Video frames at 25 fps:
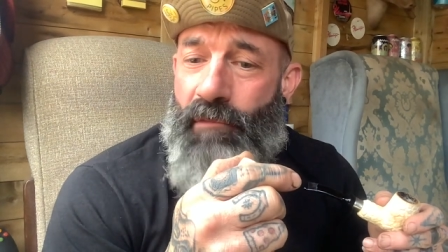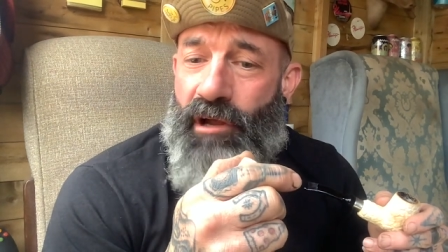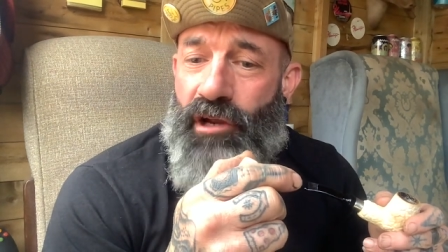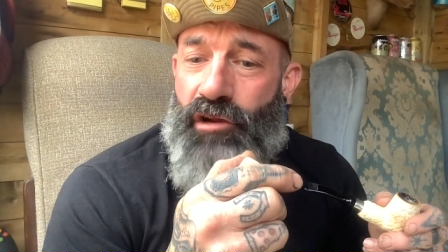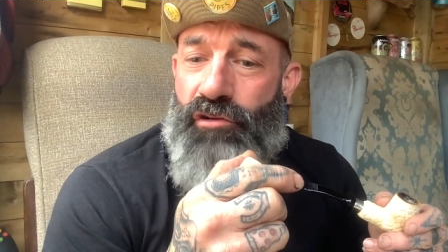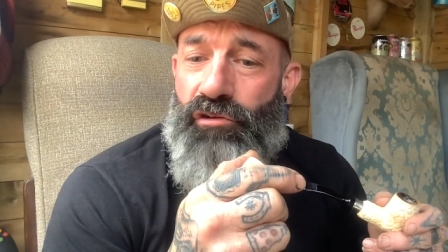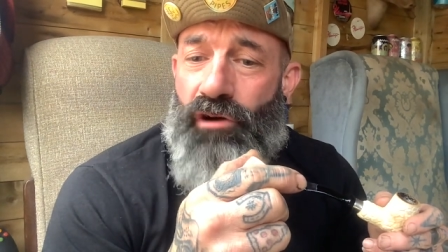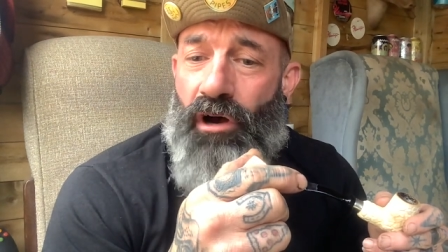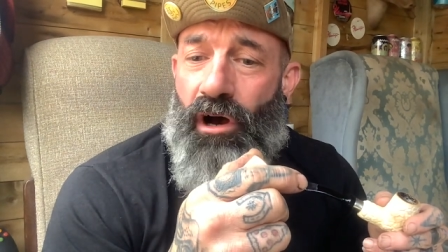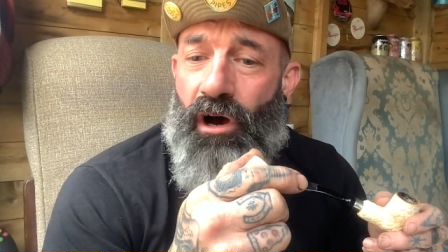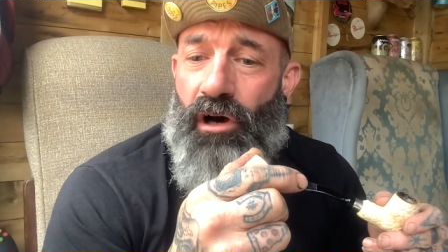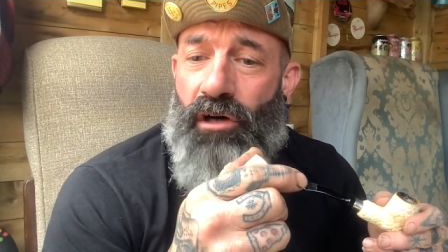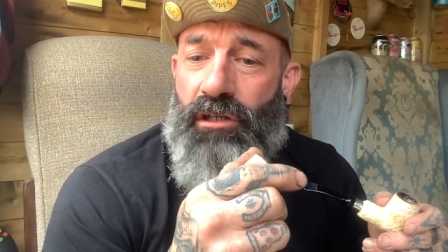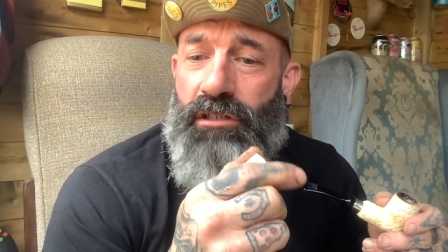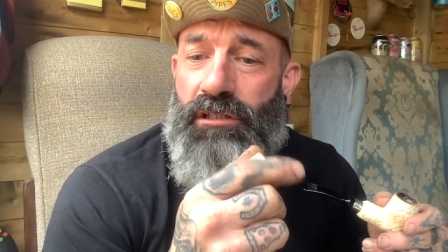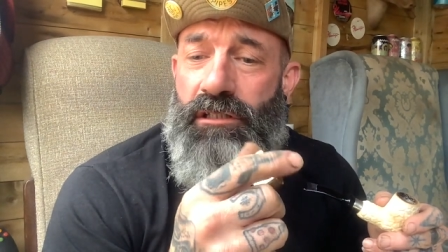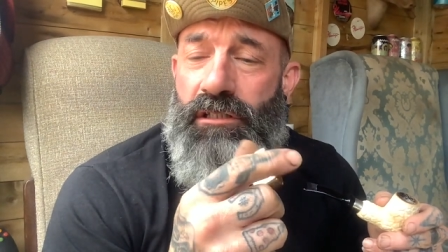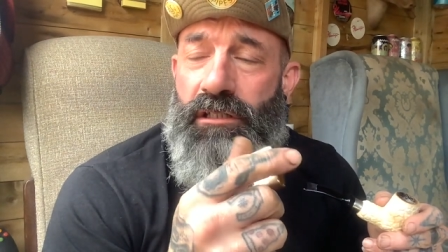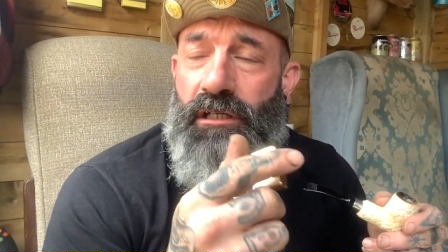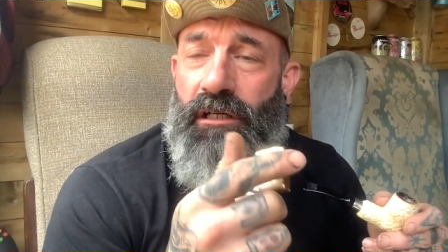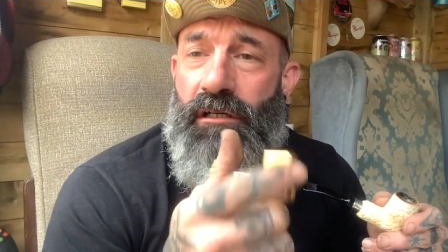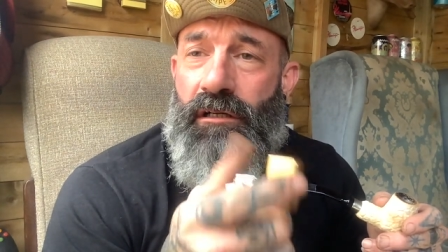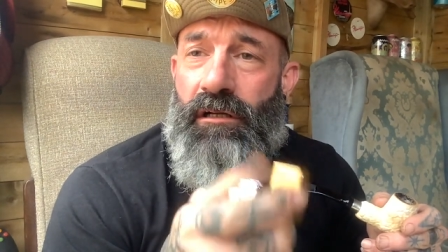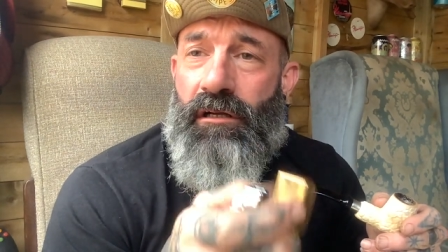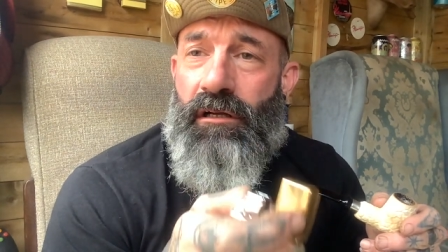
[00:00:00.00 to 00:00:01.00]

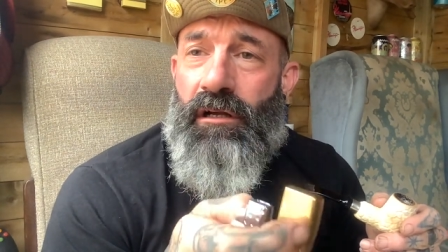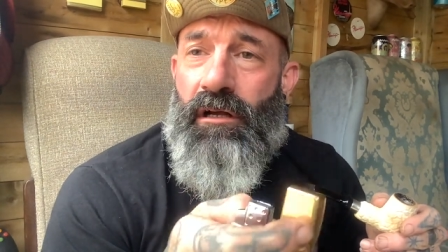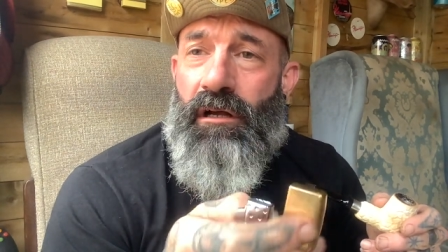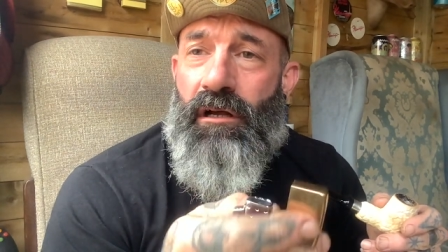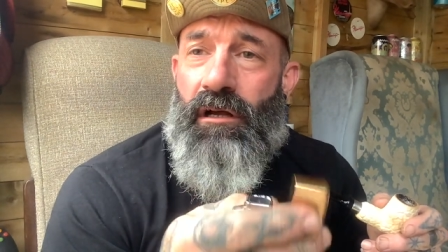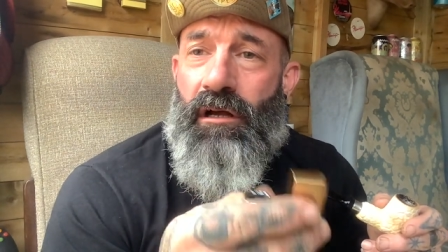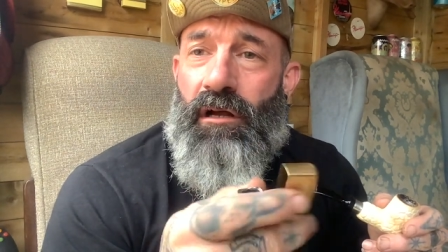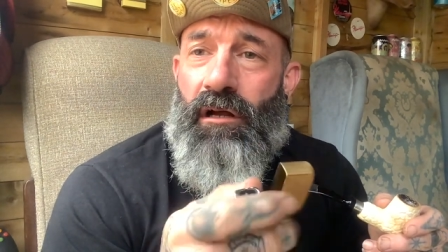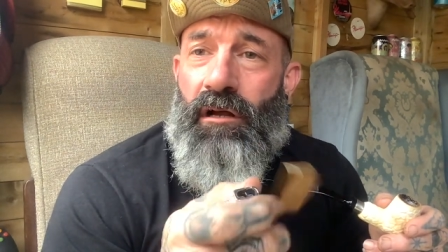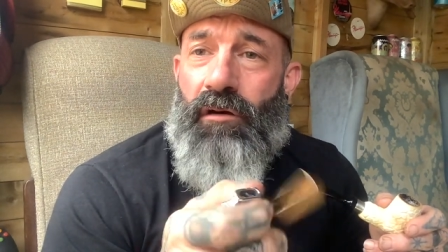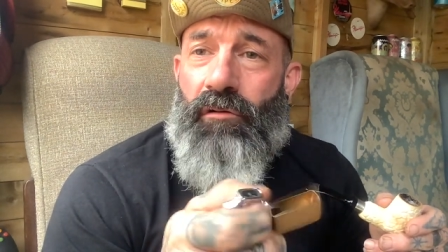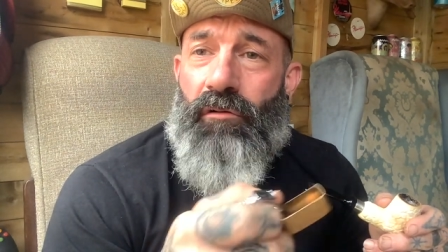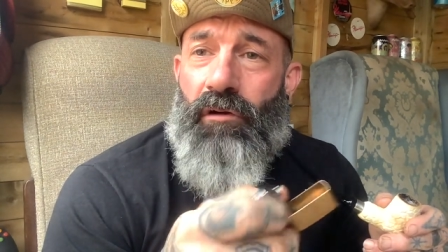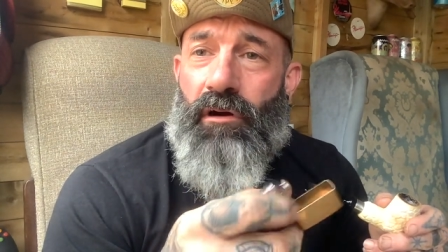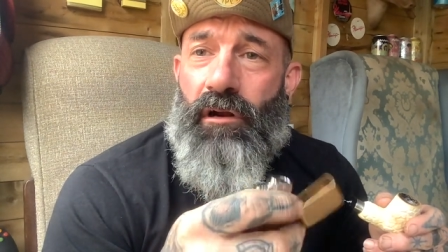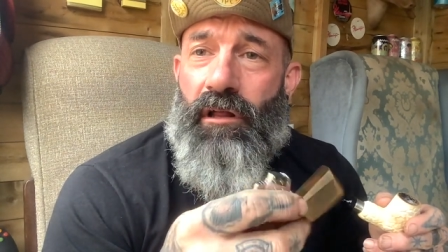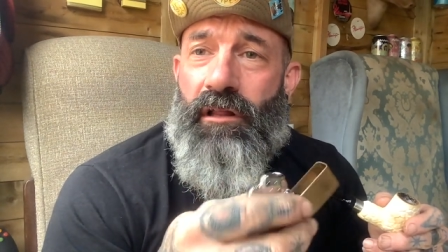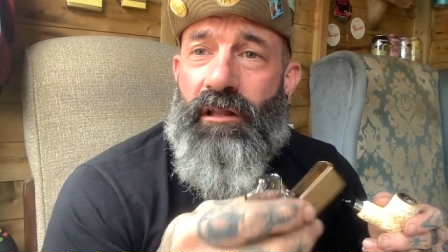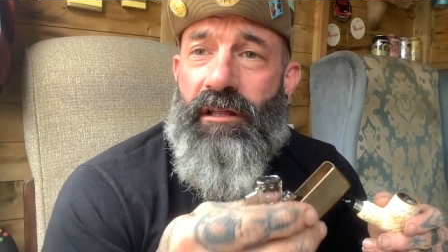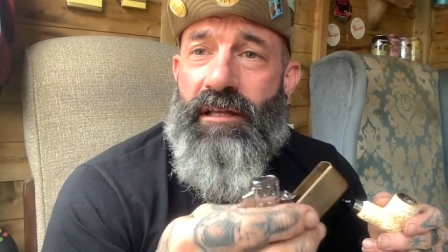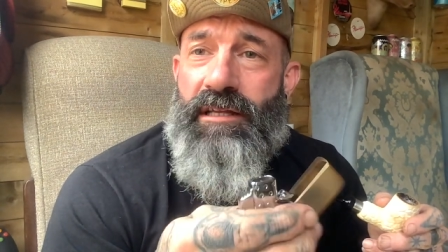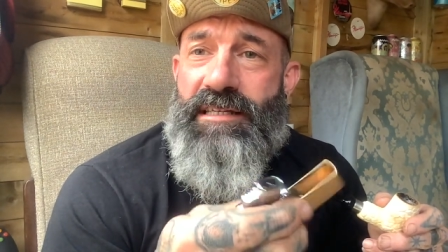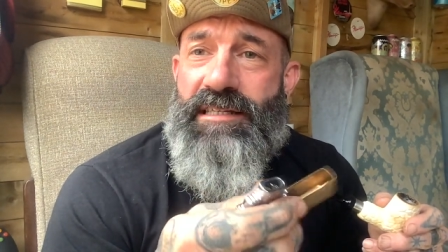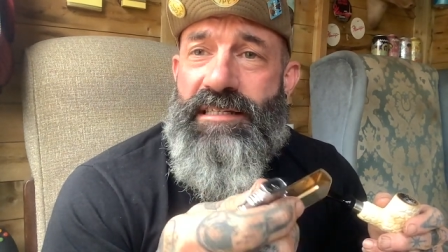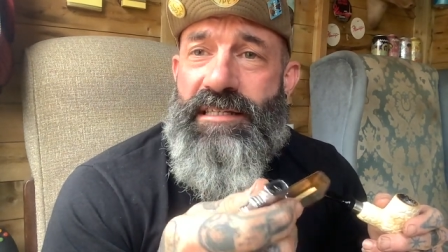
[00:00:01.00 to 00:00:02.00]
across one of
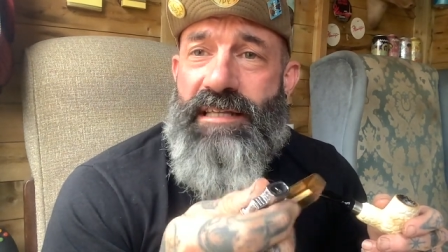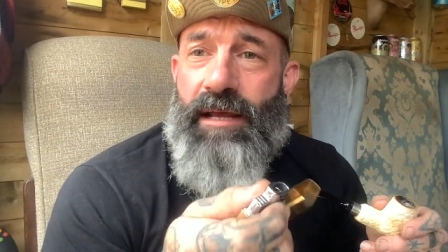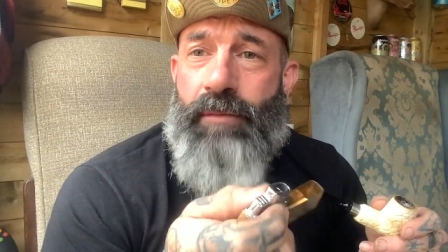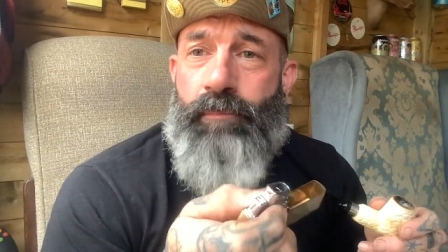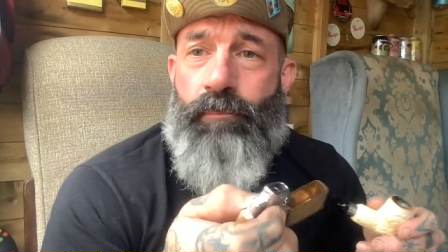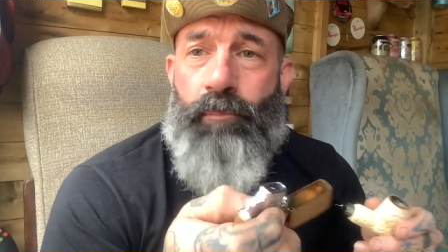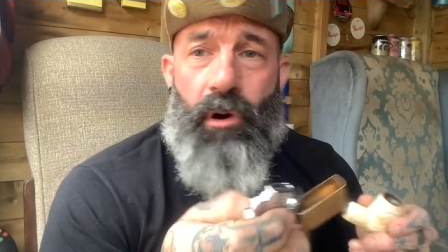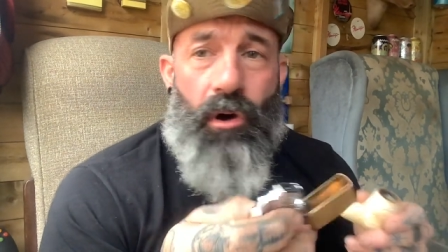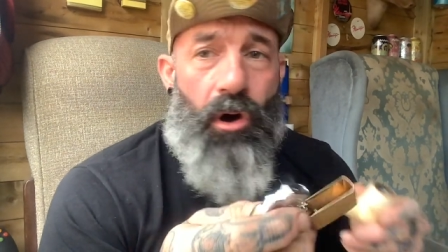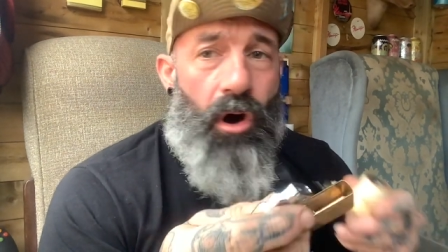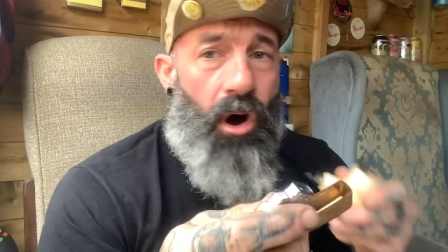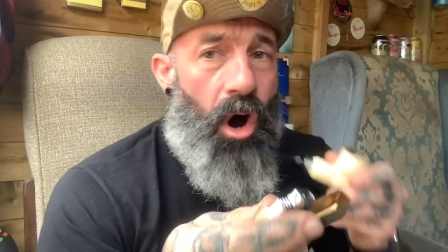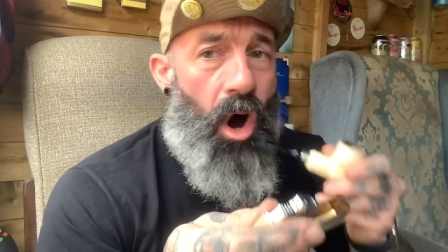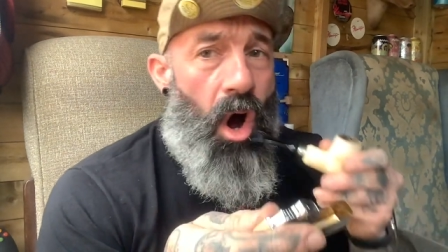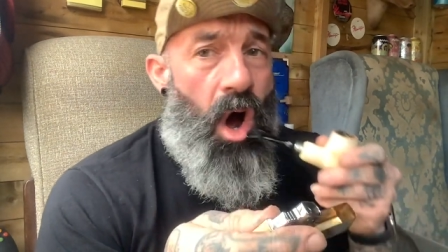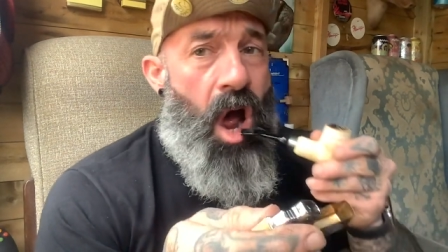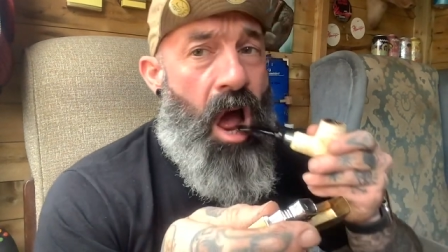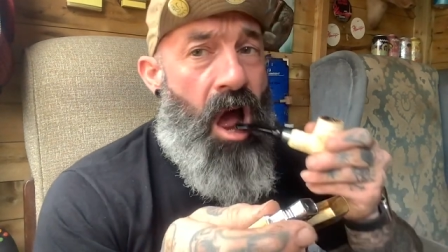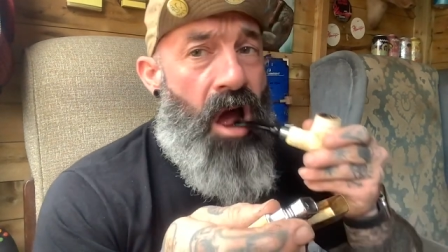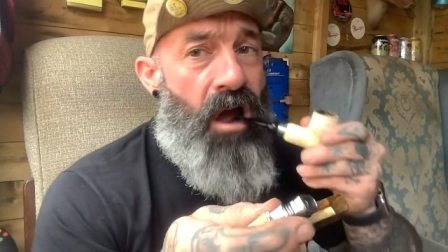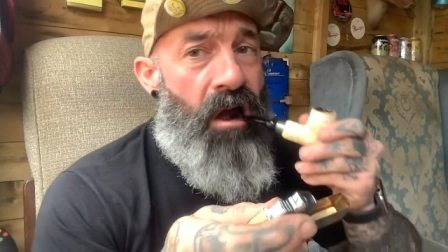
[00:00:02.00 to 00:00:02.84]
the Zippo